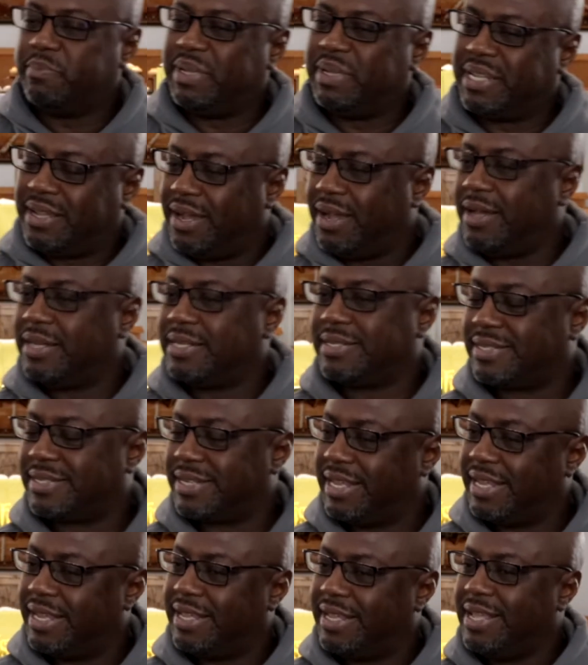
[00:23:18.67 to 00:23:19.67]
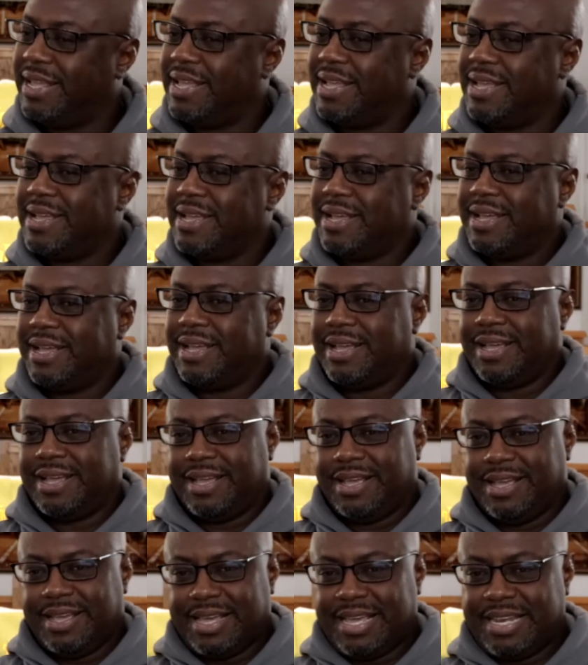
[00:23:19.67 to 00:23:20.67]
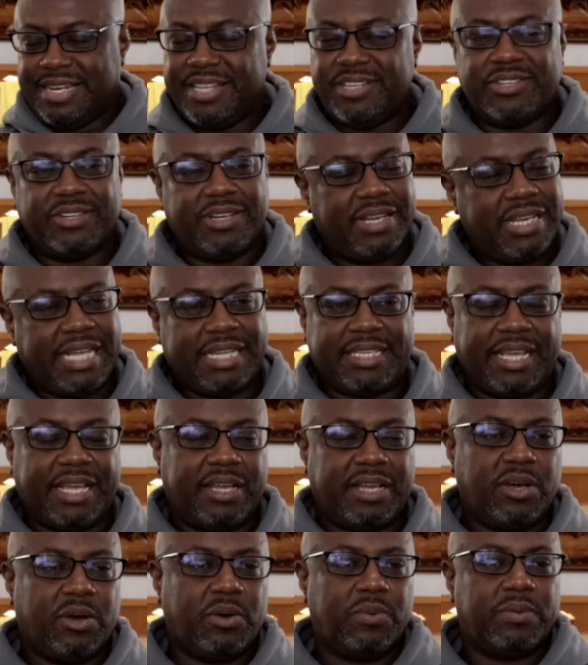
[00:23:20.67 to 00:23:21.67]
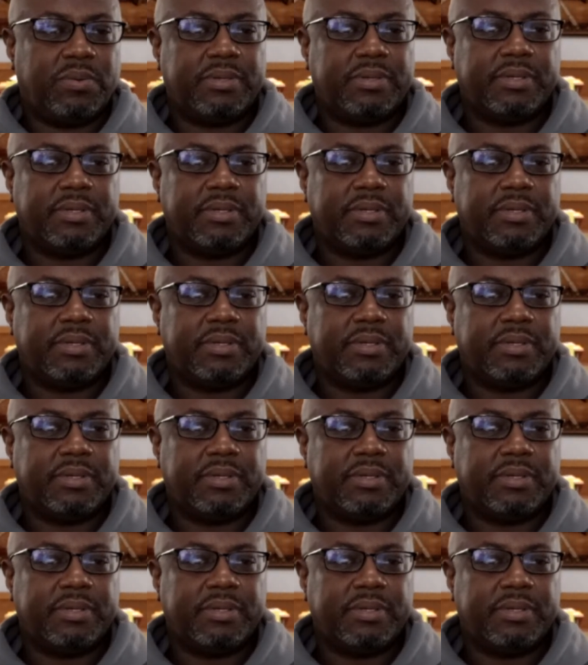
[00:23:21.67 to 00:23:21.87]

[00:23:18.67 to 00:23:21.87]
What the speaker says: but God is saying, I need you to let that go.